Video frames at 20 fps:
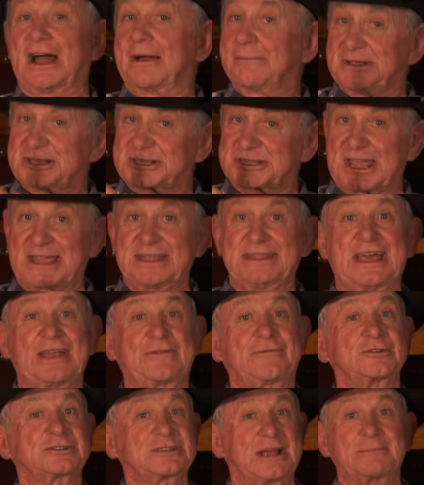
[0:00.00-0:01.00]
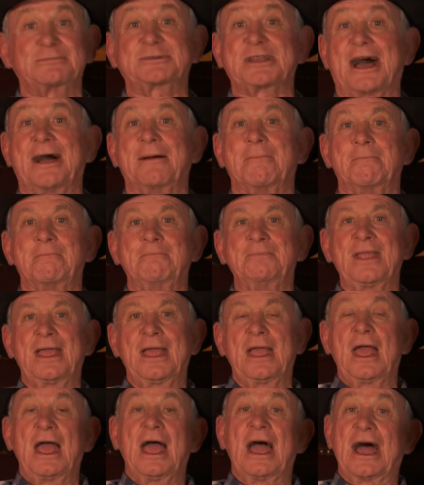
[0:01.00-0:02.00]
I've been saying that for some time,
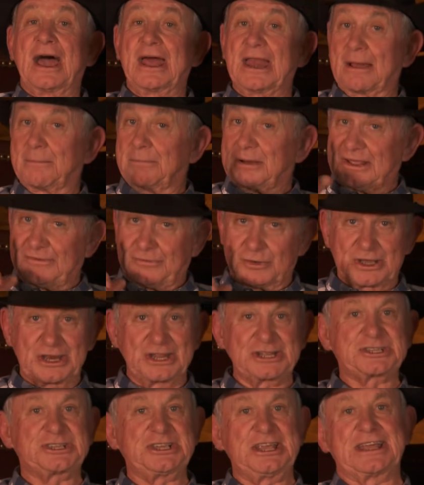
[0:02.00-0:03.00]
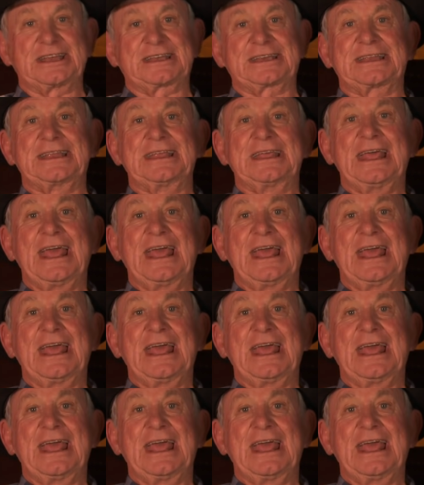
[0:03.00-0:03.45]
and I believe we're going to see it,